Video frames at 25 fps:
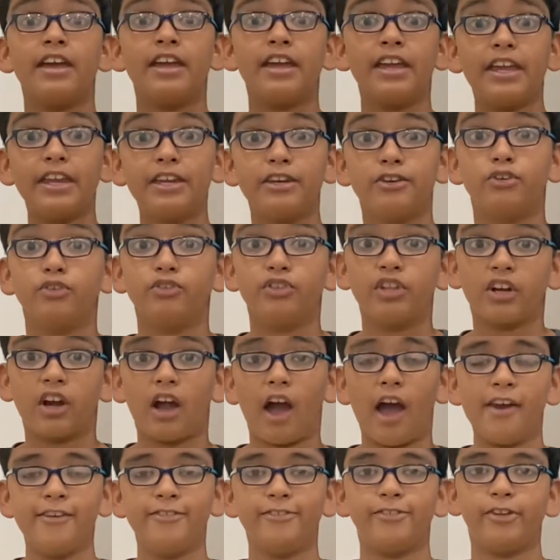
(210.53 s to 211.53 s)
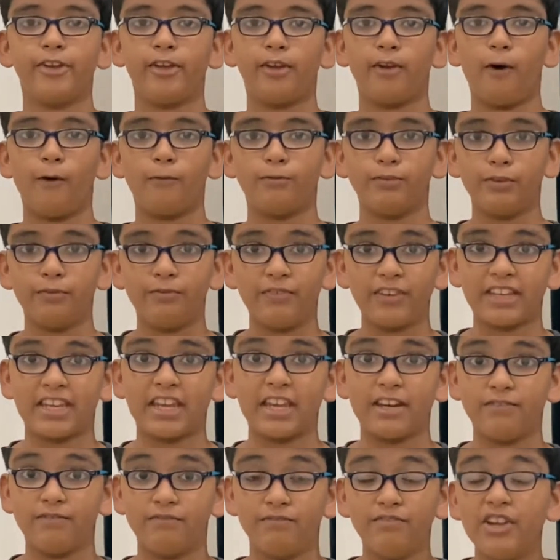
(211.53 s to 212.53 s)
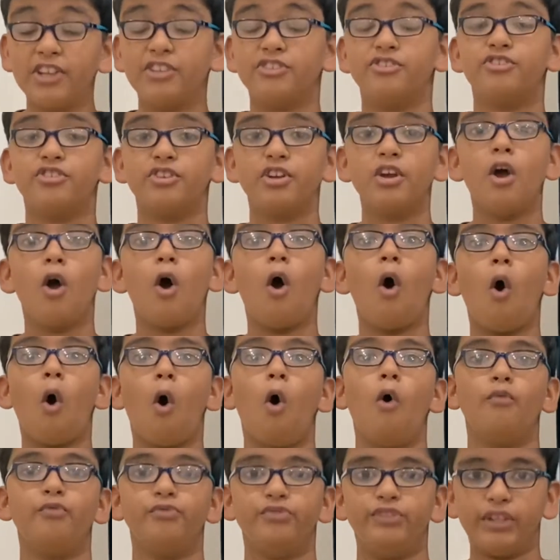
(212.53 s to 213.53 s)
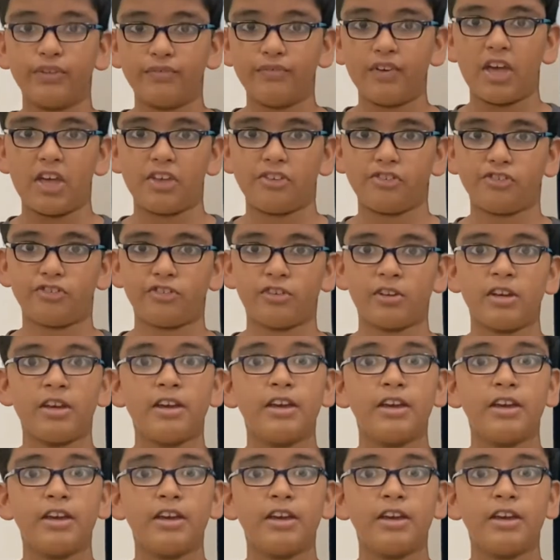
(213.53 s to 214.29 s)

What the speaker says: into the country of the wicked witch of the West.